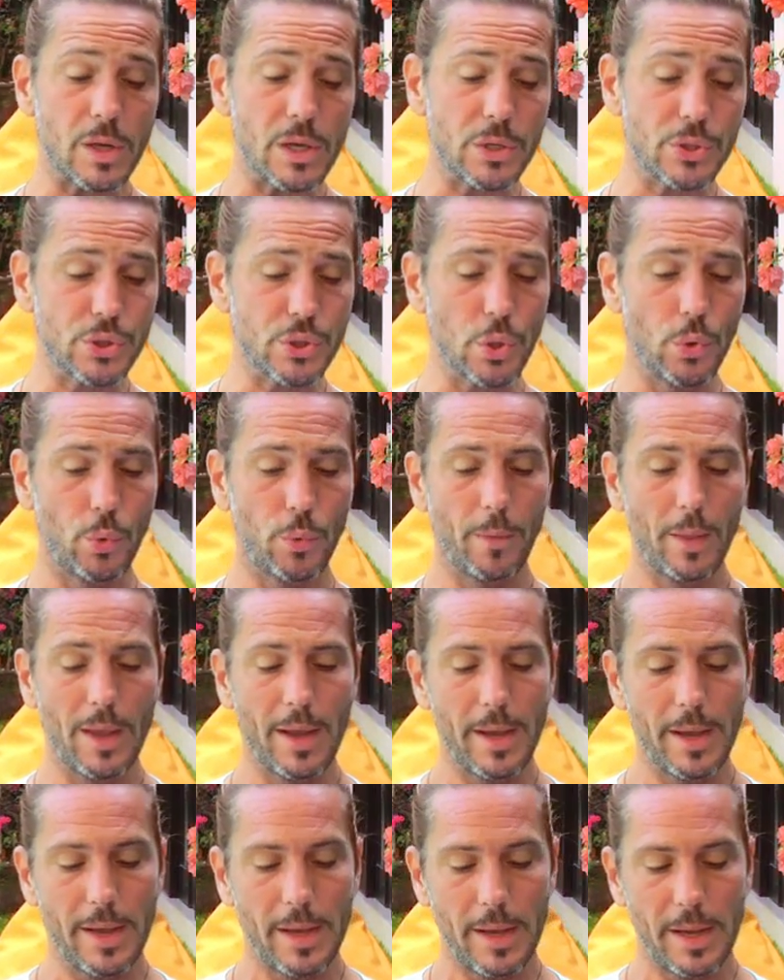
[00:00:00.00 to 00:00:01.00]
So
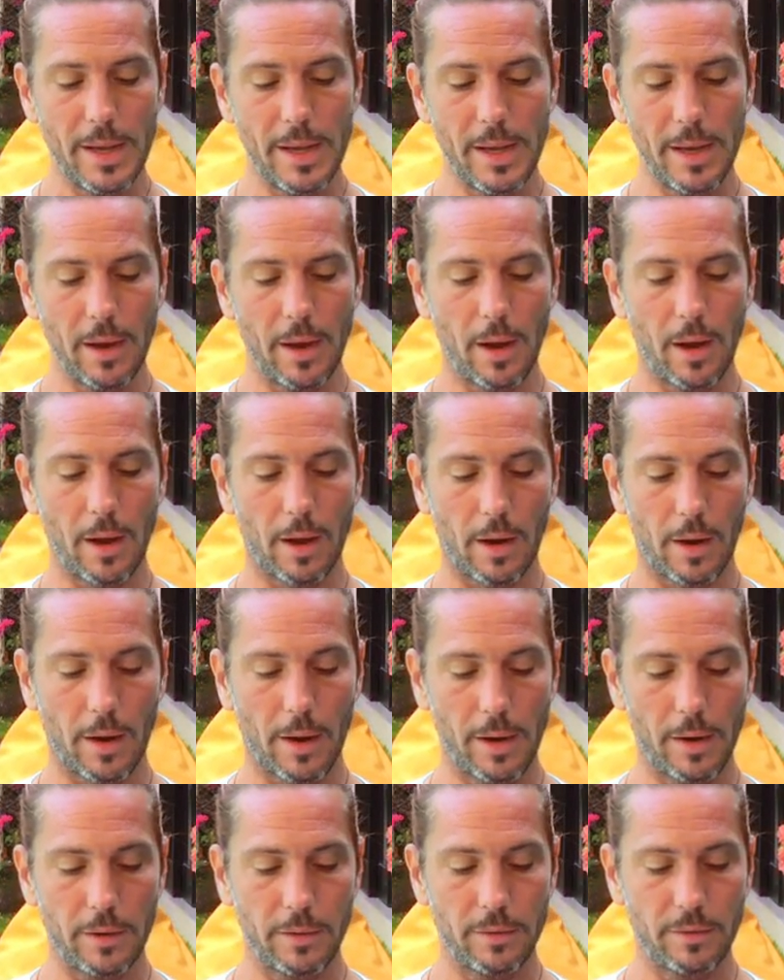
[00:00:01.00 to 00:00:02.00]
here
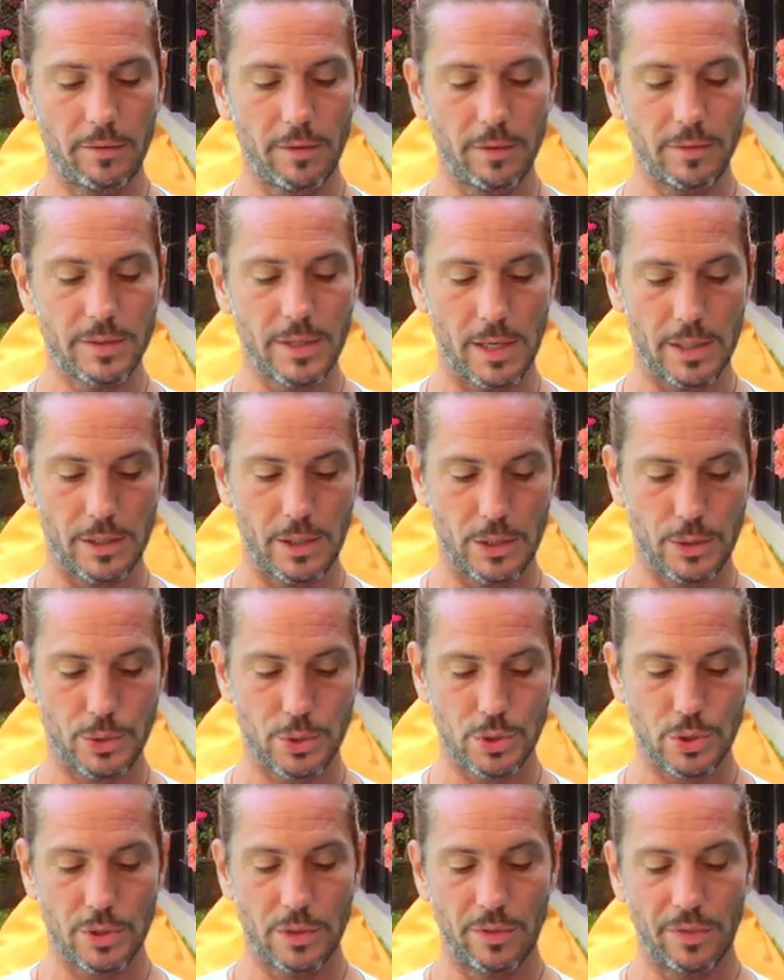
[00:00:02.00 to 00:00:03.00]
are the techniques.